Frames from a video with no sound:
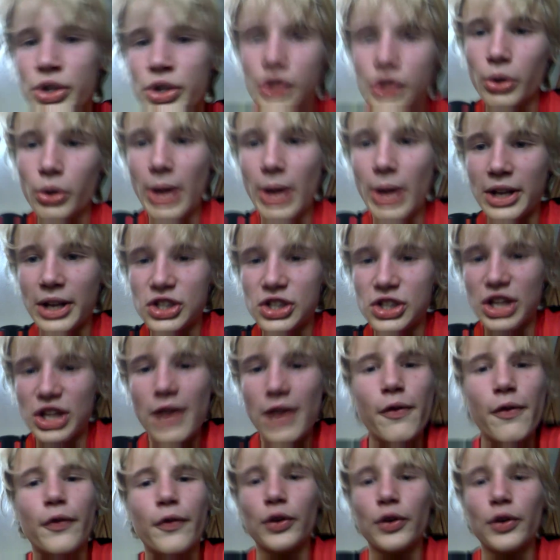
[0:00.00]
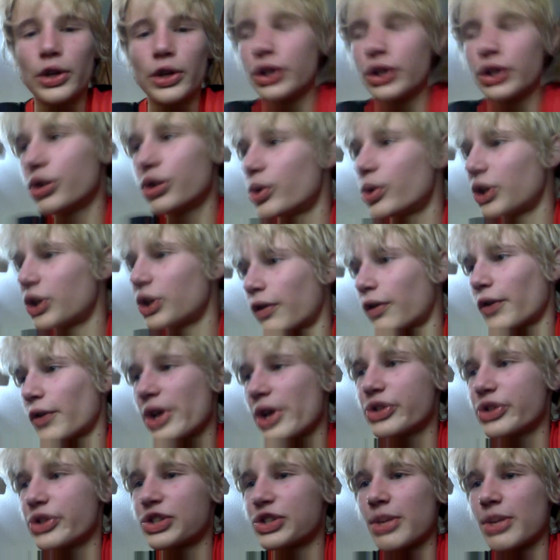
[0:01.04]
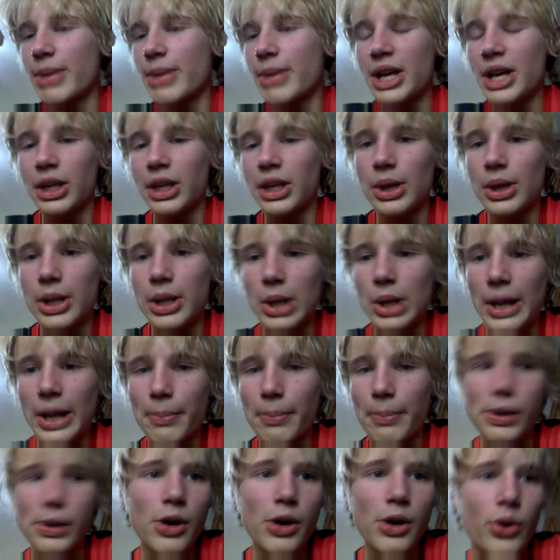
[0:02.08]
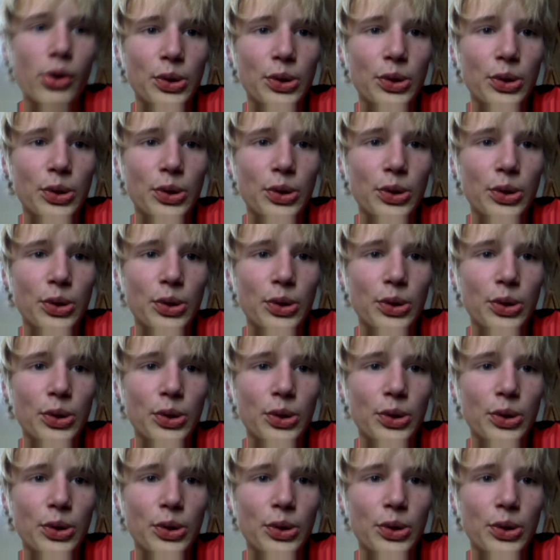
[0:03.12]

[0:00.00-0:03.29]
and your friends to make and then, like, play with downstairs or outside of your